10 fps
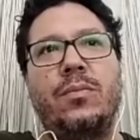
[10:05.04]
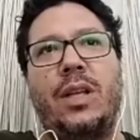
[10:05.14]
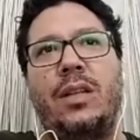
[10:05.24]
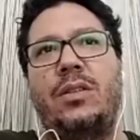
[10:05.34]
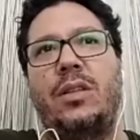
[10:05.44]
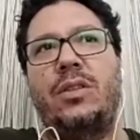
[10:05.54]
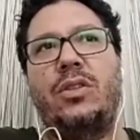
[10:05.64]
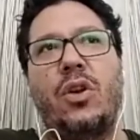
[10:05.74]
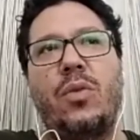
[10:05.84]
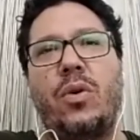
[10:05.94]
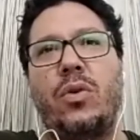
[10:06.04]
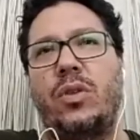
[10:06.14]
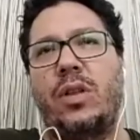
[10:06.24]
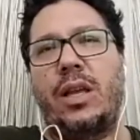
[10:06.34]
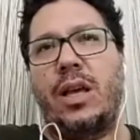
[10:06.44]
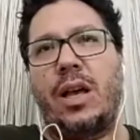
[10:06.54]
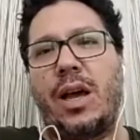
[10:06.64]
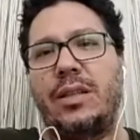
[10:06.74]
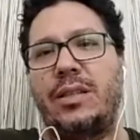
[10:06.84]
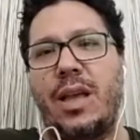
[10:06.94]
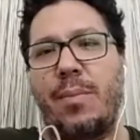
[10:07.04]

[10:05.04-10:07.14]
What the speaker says: It's almost like a García